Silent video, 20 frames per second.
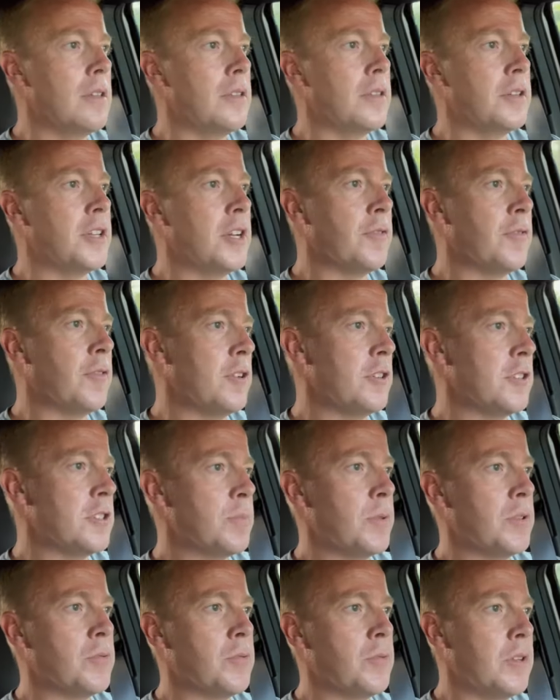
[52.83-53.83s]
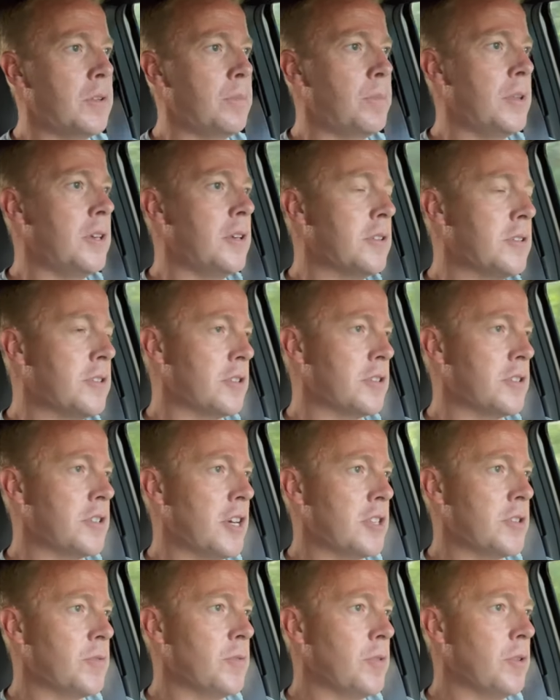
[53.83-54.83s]
the difference between being
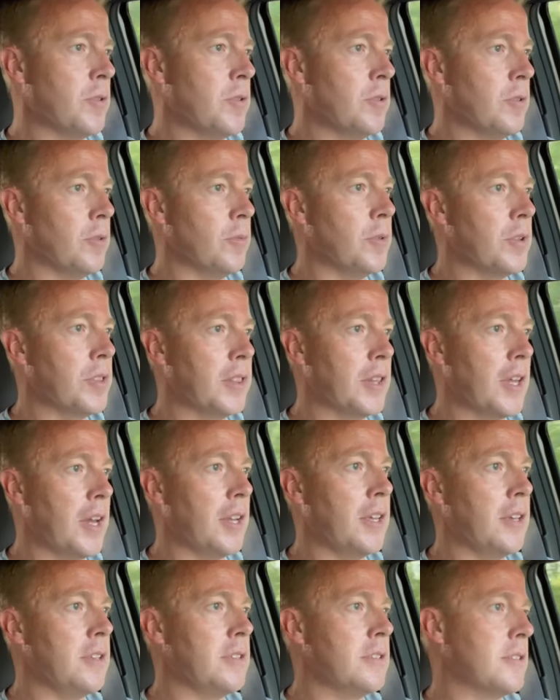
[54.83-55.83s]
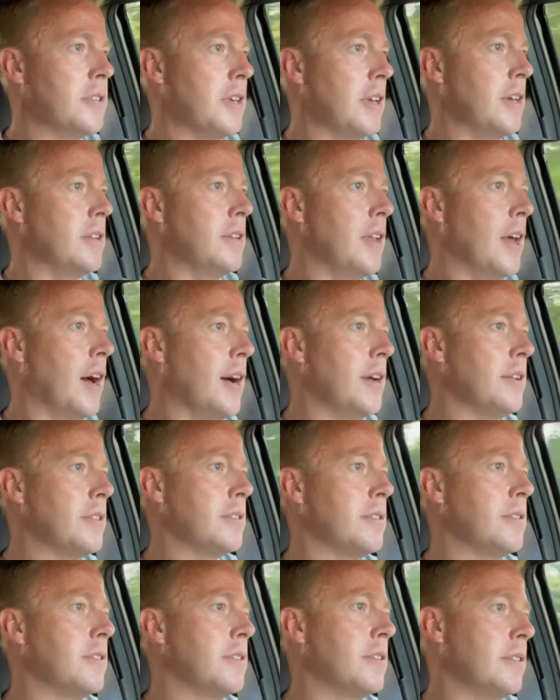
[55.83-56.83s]
successful with ladies and
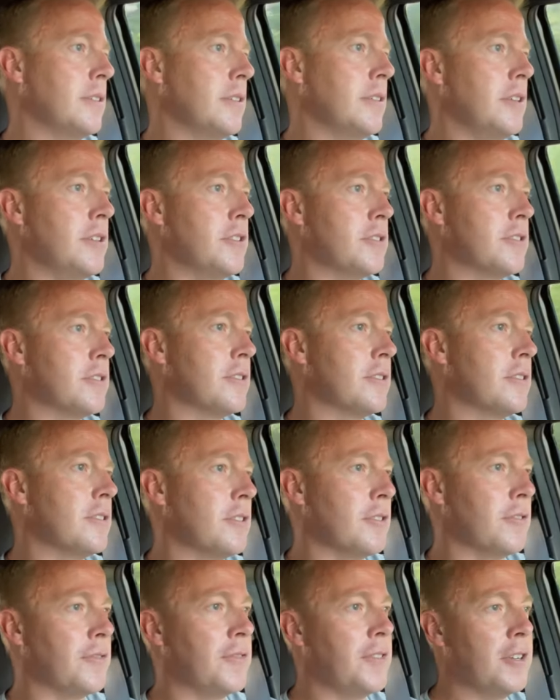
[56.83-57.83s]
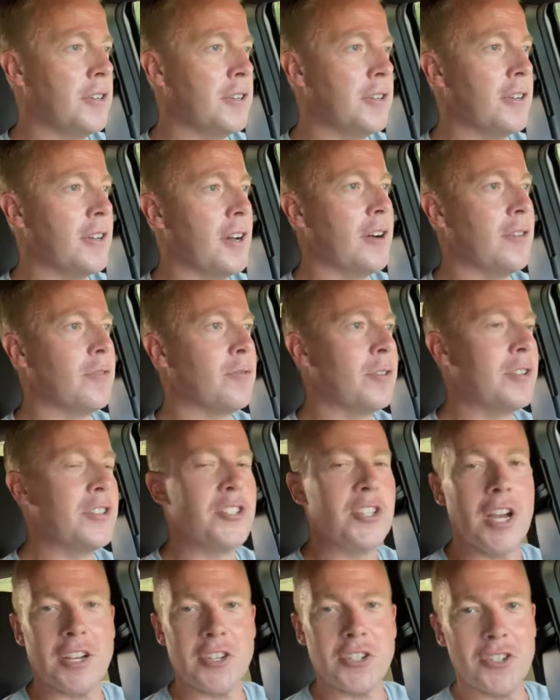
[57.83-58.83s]
not is the fear of
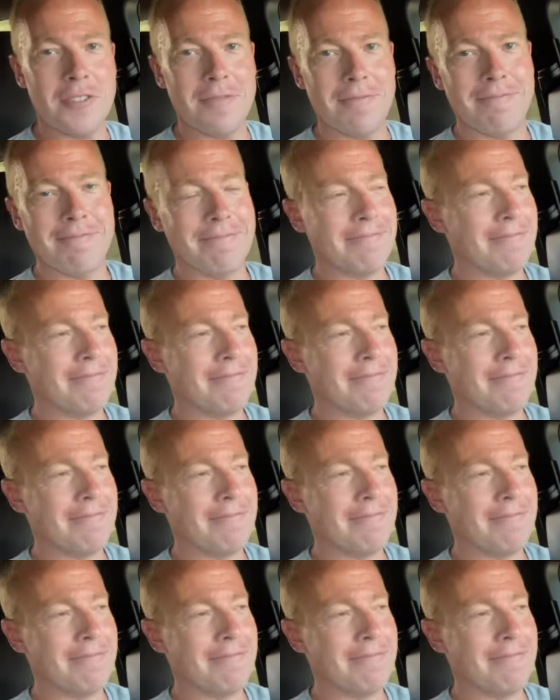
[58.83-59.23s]
rejection.